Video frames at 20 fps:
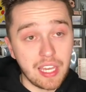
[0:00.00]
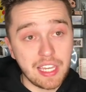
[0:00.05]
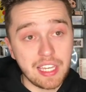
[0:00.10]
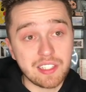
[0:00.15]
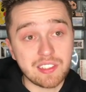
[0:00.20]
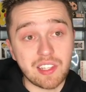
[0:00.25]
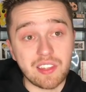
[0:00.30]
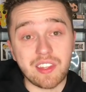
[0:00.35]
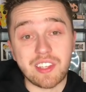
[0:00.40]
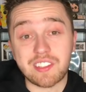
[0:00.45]

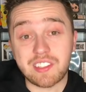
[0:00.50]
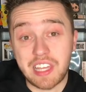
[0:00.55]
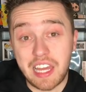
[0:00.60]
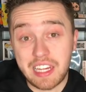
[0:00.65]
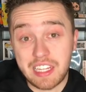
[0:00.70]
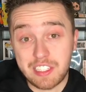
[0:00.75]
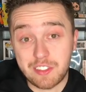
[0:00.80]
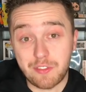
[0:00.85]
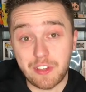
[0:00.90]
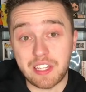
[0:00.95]
He's in this
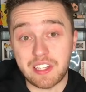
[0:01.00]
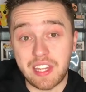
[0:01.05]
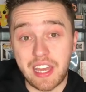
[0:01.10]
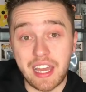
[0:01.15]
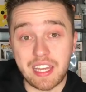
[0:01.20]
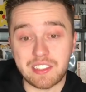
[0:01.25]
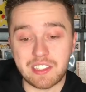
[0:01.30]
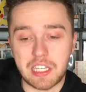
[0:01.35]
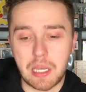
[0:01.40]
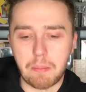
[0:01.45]
and he's
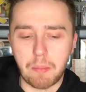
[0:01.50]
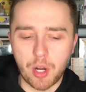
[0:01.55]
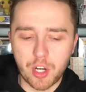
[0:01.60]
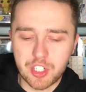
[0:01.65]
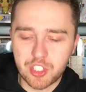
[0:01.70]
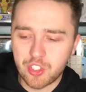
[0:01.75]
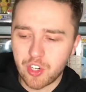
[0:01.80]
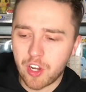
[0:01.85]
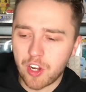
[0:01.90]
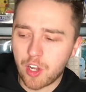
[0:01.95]
fantastic. And
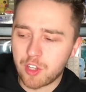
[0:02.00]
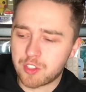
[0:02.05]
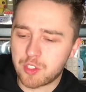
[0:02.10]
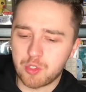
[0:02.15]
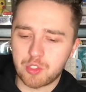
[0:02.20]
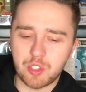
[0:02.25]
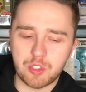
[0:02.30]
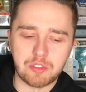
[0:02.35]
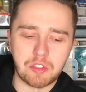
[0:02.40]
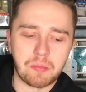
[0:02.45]
Mark Strong
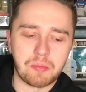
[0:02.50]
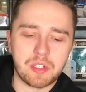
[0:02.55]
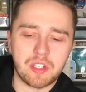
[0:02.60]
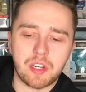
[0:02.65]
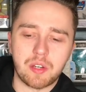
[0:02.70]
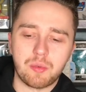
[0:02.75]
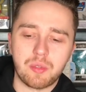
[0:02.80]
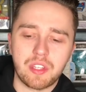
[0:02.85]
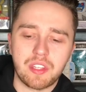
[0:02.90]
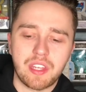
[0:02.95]
also shows up in
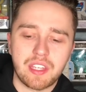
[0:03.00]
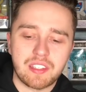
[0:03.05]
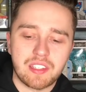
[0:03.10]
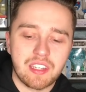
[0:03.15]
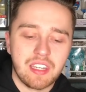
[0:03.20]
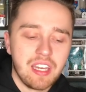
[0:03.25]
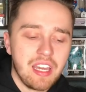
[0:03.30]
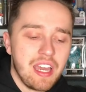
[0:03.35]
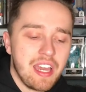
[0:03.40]
here. I really liked it.